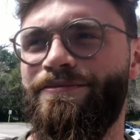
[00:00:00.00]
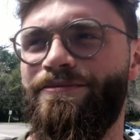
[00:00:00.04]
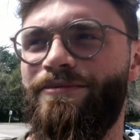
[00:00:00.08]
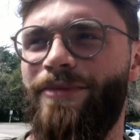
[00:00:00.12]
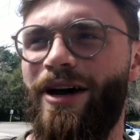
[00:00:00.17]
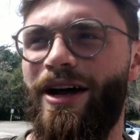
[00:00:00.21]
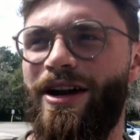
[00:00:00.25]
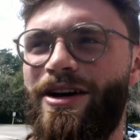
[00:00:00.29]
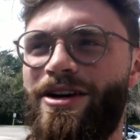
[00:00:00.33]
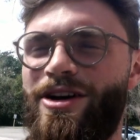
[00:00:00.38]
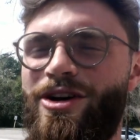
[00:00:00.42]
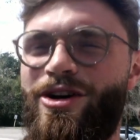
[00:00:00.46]

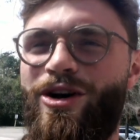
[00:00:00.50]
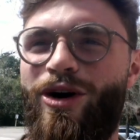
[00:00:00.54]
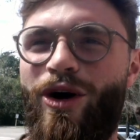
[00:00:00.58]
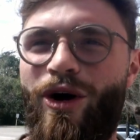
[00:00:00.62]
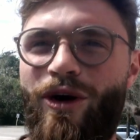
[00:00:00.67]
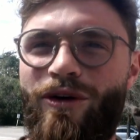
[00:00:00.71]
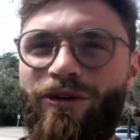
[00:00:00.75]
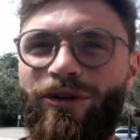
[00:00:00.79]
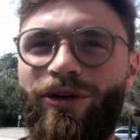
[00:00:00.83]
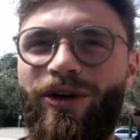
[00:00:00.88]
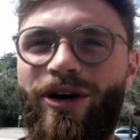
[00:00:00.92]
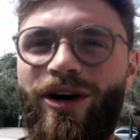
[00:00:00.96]
But
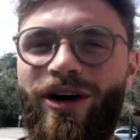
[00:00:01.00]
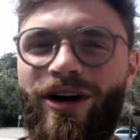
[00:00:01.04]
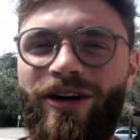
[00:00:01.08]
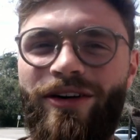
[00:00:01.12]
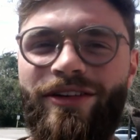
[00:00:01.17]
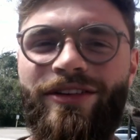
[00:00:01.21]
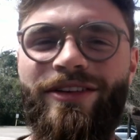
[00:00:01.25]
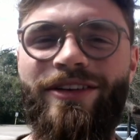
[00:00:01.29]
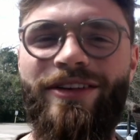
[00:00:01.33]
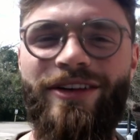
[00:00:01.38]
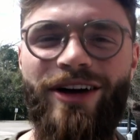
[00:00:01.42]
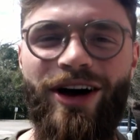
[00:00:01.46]

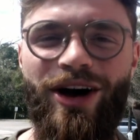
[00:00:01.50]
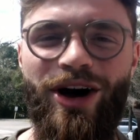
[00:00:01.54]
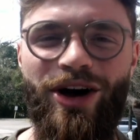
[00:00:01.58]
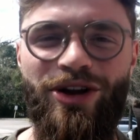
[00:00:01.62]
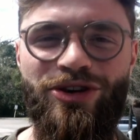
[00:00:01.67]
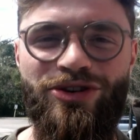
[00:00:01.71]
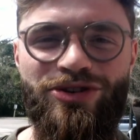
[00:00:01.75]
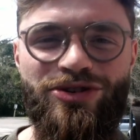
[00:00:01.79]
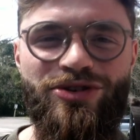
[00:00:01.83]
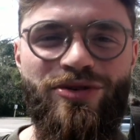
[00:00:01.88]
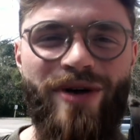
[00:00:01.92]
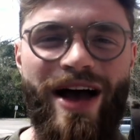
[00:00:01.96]
overall, a
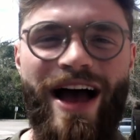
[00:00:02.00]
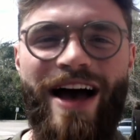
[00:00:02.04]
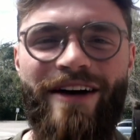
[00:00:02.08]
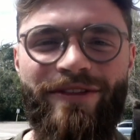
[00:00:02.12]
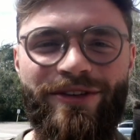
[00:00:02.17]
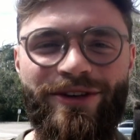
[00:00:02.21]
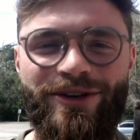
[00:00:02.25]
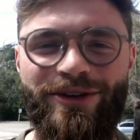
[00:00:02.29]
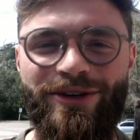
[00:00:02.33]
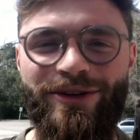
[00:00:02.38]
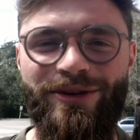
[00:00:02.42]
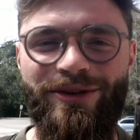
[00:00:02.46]
new
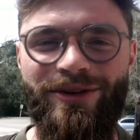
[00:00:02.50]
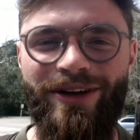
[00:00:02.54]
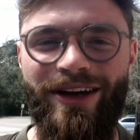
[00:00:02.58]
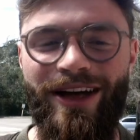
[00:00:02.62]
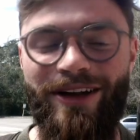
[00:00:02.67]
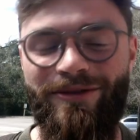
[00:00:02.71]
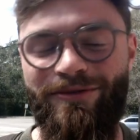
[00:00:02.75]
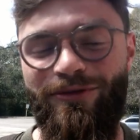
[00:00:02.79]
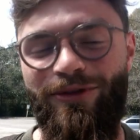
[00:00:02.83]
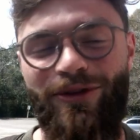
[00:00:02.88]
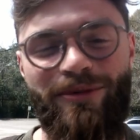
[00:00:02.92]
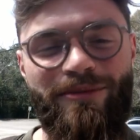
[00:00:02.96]
avenue,
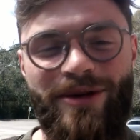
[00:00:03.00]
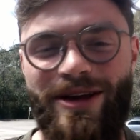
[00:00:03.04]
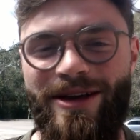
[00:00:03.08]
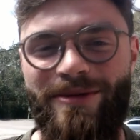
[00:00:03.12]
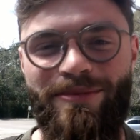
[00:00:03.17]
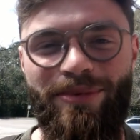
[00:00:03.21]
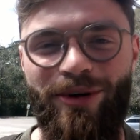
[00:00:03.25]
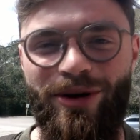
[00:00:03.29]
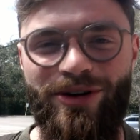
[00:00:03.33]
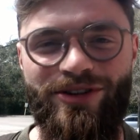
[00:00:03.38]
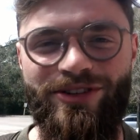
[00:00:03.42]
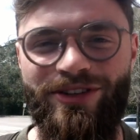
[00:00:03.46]
and for me
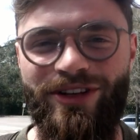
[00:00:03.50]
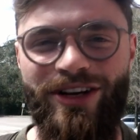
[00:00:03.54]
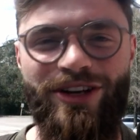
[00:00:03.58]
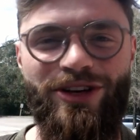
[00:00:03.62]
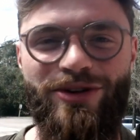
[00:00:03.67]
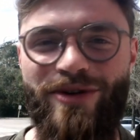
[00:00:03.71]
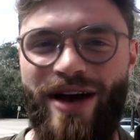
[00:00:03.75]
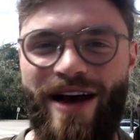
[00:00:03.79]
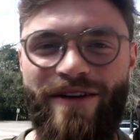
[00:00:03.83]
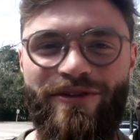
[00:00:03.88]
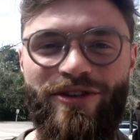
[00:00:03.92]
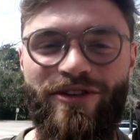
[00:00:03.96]
personally, a
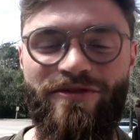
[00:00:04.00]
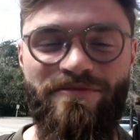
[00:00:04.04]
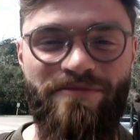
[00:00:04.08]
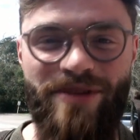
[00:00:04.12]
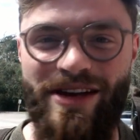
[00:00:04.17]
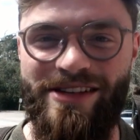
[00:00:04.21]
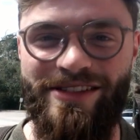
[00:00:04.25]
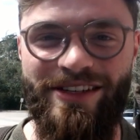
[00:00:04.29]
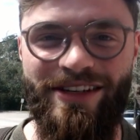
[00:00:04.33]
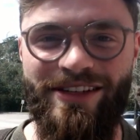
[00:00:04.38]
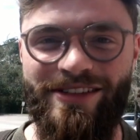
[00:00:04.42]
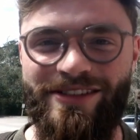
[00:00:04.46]
new avenue of
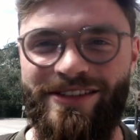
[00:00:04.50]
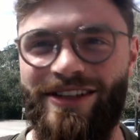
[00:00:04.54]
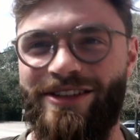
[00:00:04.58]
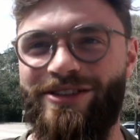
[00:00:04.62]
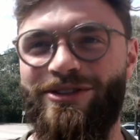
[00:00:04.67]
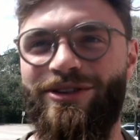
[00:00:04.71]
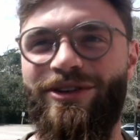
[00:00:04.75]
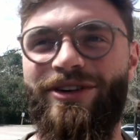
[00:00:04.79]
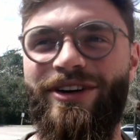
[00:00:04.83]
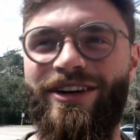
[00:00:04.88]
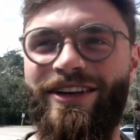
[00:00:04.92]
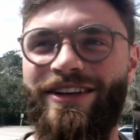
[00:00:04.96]
business is
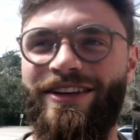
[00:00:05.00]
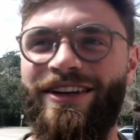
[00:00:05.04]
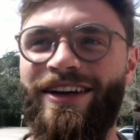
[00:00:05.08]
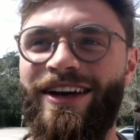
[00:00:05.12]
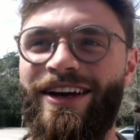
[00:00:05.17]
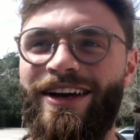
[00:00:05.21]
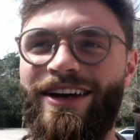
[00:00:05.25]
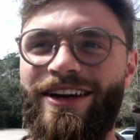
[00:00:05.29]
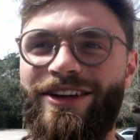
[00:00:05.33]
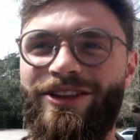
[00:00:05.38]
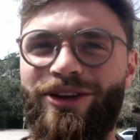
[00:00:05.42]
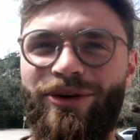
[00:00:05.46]
learning
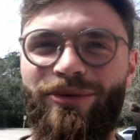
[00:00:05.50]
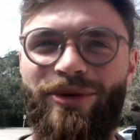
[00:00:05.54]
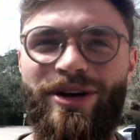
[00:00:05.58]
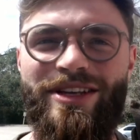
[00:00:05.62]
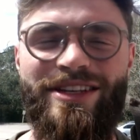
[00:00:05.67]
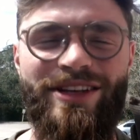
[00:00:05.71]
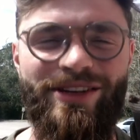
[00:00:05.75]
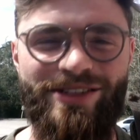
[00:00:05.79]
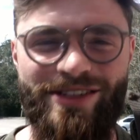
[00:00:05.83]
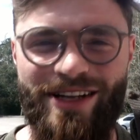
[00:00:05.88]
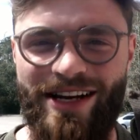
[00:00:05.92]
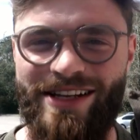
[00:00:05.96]
the
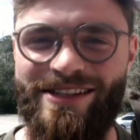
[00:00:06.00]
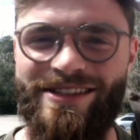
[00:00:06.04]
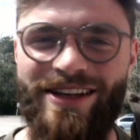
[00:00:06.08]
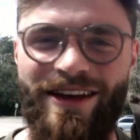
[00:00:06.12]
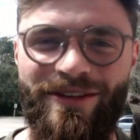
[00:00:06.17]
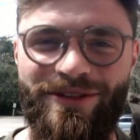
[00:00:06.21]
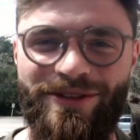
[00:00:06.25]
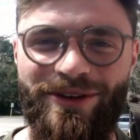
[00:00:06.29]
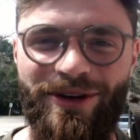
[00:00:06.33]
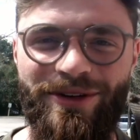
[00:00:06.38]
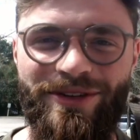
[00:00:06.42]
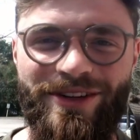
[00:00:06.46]
retail side of
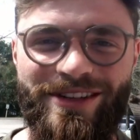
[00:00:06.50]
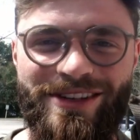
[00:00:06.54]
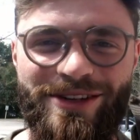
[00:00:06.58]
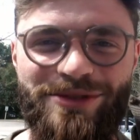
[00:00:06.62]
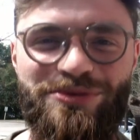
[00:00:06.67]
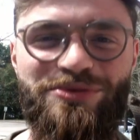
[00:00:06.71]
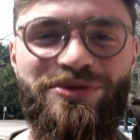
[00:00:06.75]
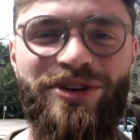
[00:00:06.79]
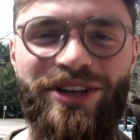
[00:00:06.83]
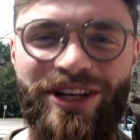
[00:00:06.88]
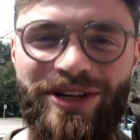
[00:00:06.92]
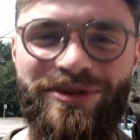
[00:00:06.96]
stuff. So this is
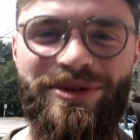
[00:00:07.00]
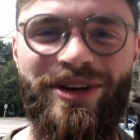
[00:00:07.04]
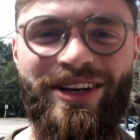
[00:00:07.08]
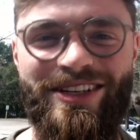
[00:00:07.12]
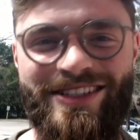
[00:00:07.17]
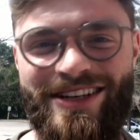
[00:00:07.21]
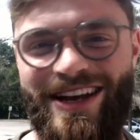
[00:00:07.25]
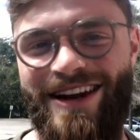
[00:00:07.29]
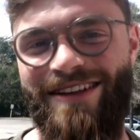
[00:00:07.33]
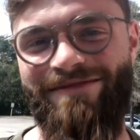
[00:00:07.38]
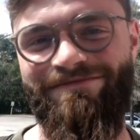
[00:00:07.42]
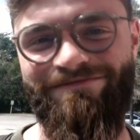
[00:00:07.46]
really, really
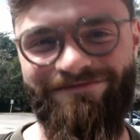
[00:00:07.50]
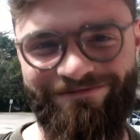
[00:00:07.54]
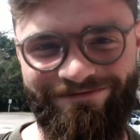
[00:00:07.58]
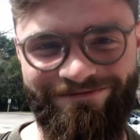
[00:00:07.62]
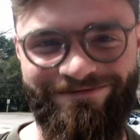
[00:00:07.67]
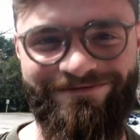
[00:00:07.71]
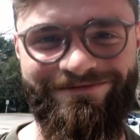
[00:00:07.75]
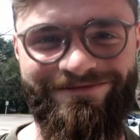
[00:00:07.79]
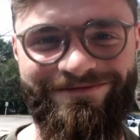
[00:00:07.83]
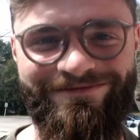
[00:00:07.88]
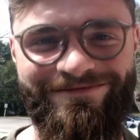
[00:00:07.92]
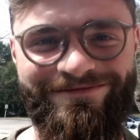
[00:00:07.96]
exciting.
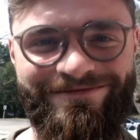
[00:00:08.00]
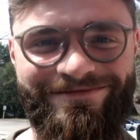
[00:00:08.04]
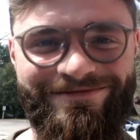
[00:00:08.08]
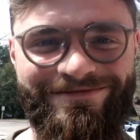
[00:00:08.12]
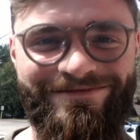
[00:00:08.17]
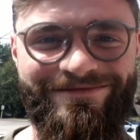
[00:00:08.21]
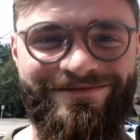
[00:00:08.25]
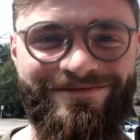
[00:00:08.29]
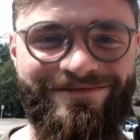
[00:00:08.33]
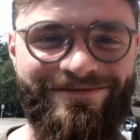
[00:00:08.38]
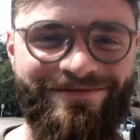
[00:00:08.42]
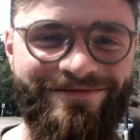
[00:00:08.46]

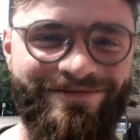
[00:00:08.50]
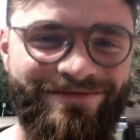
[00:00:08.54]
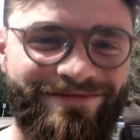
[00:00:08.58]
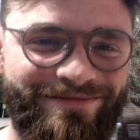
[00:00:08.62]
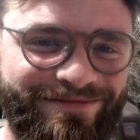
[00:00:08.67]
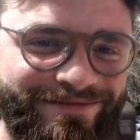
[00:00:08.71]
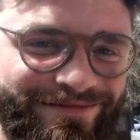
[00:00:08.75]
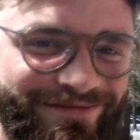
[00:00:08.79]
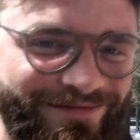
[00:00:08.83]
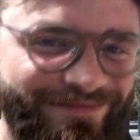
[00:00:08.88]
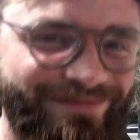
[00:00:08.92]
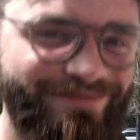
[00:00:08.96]

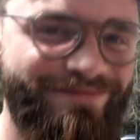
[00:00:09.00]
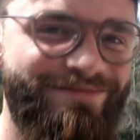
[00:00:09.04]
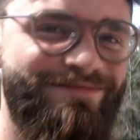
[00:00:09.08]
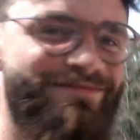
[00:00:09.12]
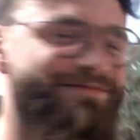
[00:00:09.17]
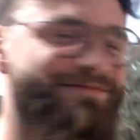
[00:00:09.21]
Cool.